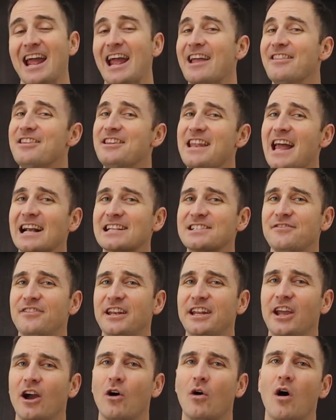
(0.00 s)
In the next
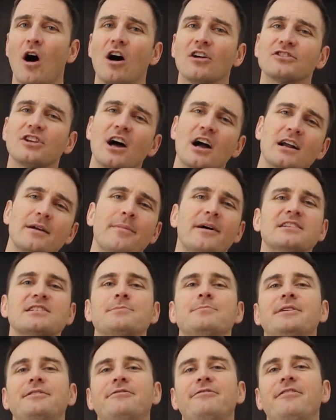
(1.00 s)
video, I'll talk about
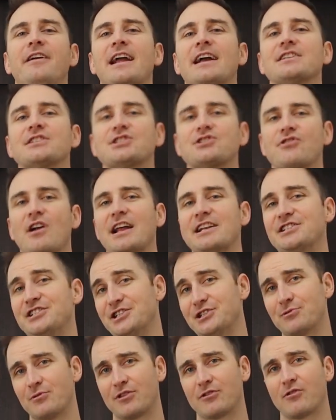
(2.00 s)
some advanced
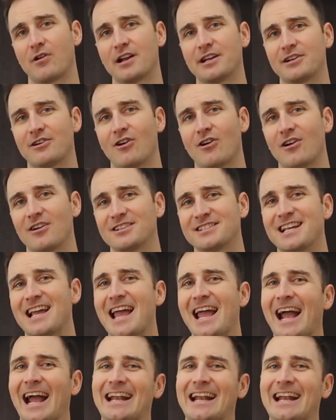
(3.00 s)
strategies with credit cards